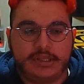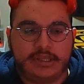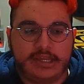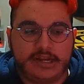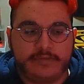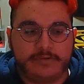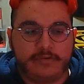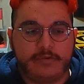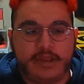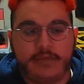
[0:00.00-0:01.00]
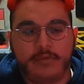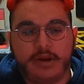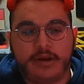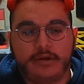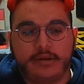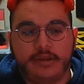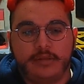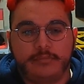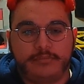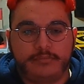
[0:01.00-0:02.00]
kind of in a way where
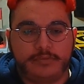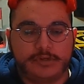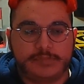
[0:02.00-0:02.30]
Bruce